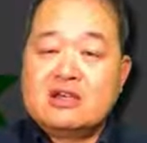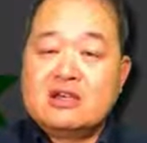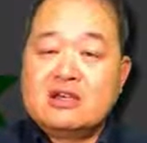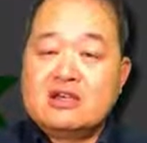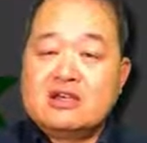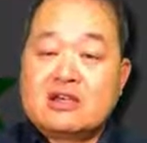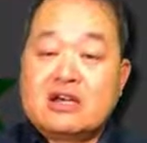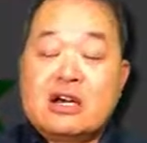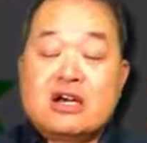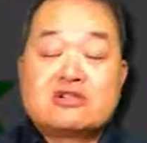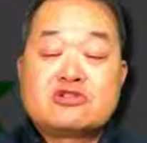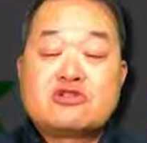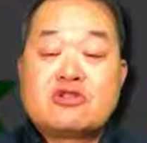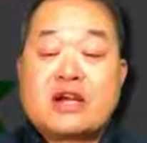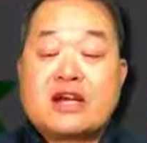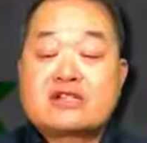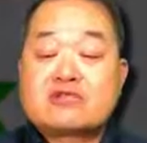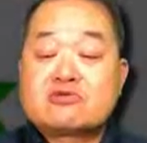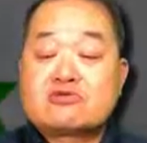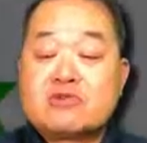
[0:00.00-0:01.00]

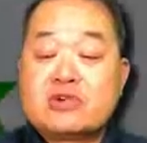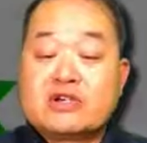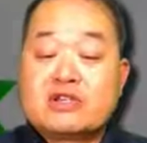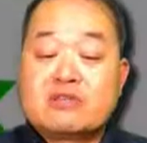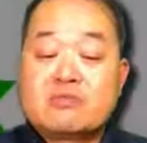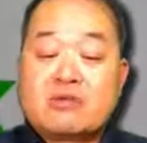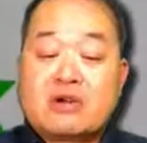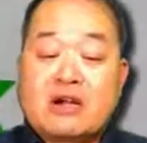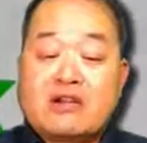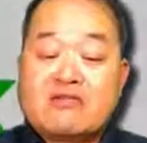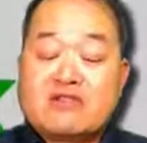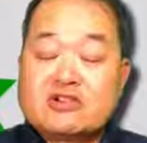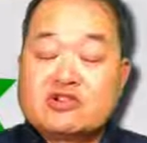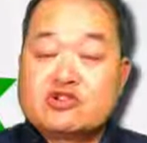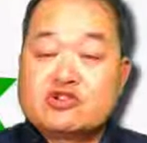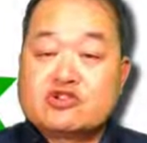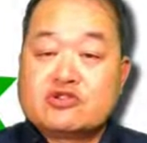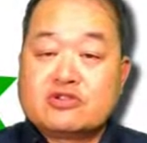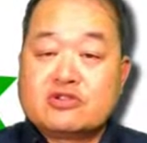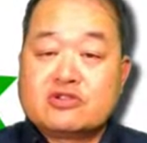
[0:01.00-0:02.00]
contracts with private
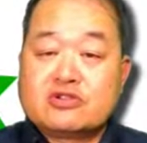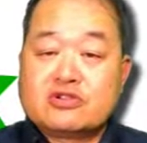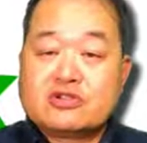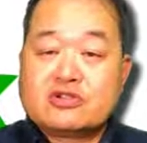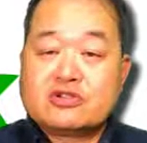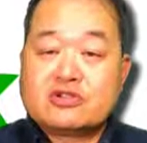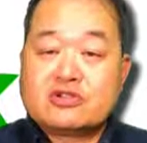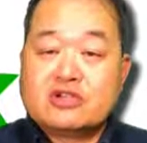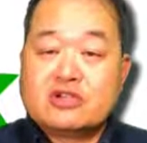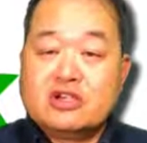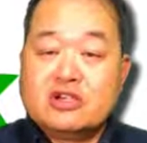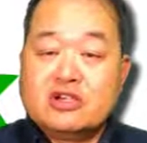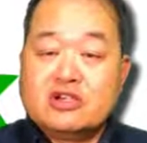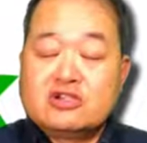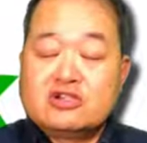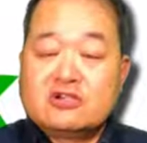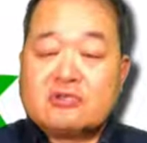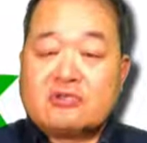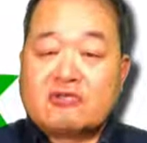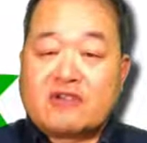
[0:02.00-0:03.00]
insurers
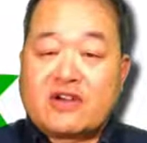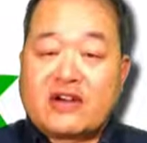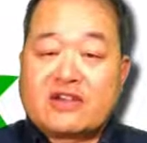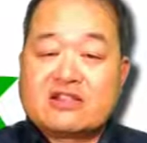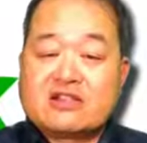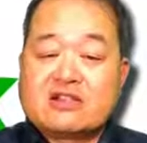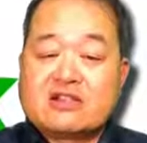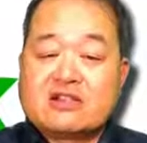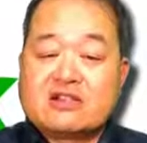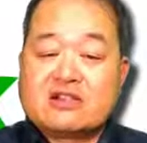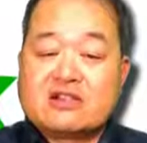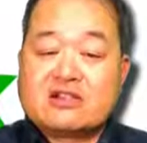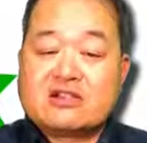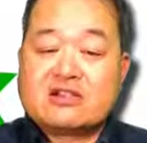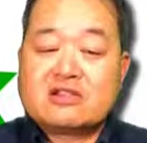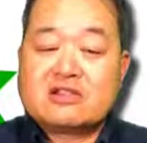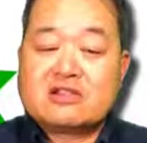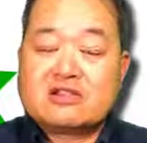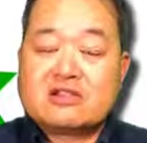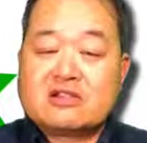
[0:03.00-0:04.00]
to provide
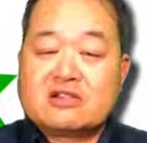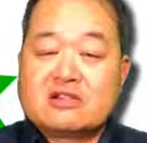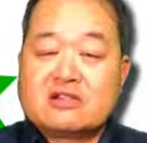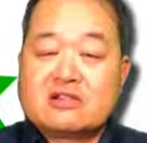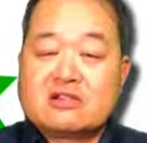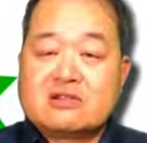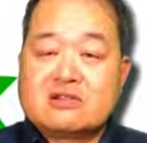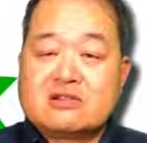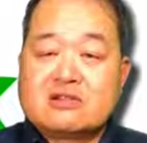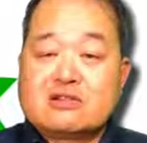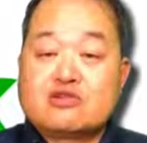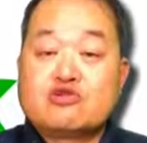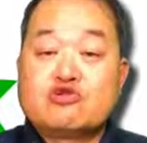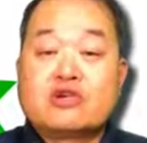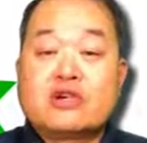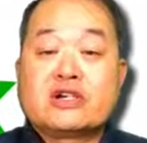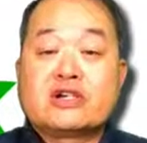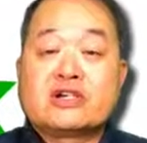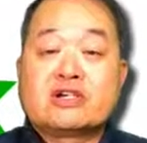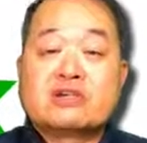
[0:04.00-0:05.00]
the
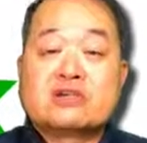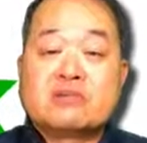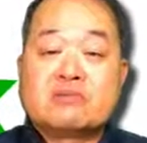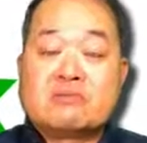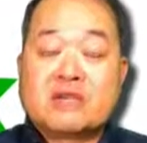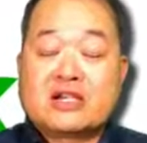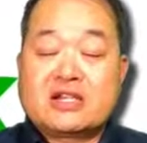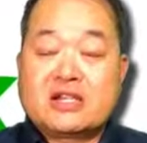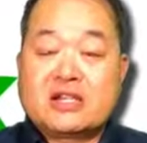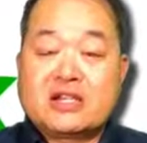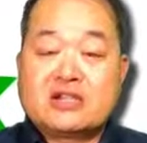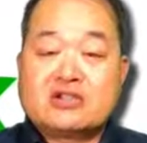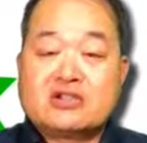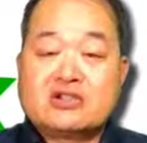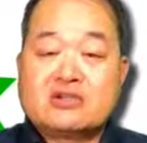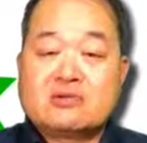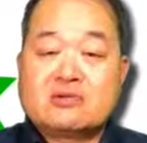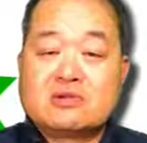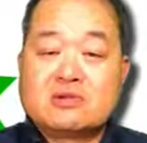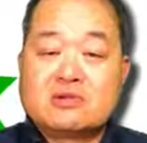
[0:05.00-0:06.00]
drug and
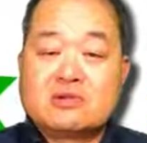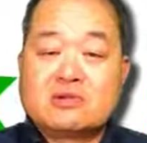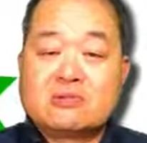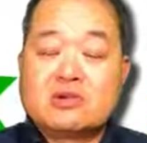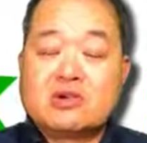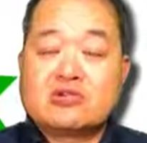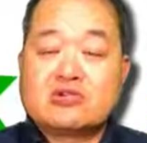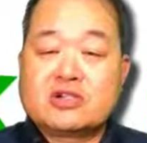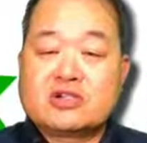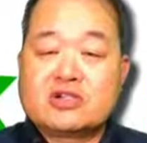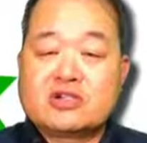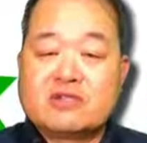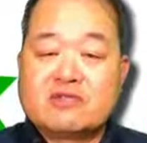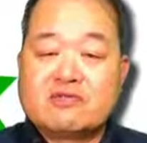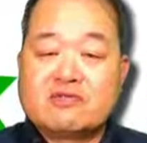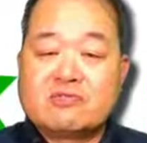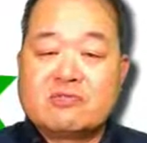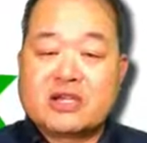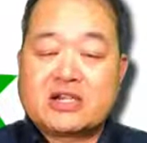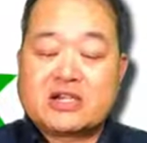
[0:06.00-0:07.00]
medication component of
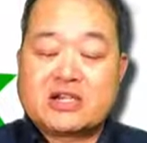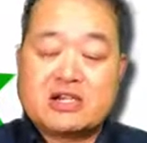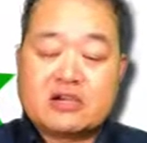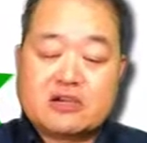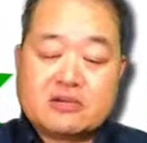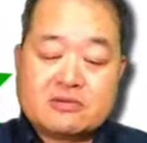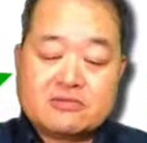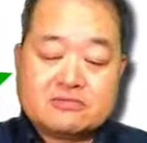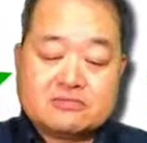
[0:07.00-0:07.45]
Medicare.